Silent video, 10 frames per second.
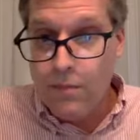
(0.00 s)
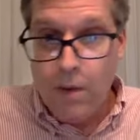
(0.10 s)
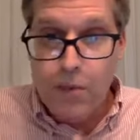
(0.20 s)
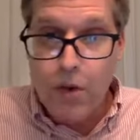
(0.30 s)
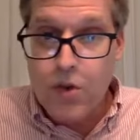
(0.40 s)

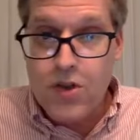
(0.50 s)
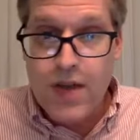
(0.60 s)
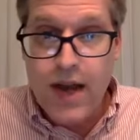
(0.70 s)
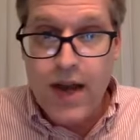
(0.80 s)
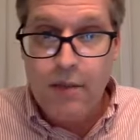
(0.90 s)
approach
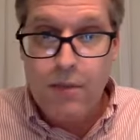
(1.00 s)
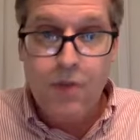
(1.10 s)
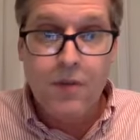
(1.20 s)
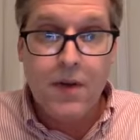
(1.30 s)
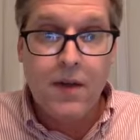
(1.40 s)
down
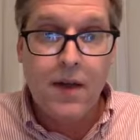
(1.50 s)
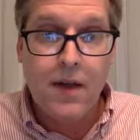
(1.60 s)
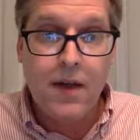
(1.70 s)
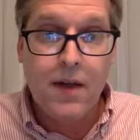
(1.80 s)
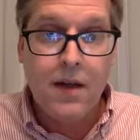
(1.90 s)

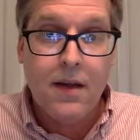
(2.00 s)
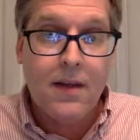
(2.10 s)
perfectly,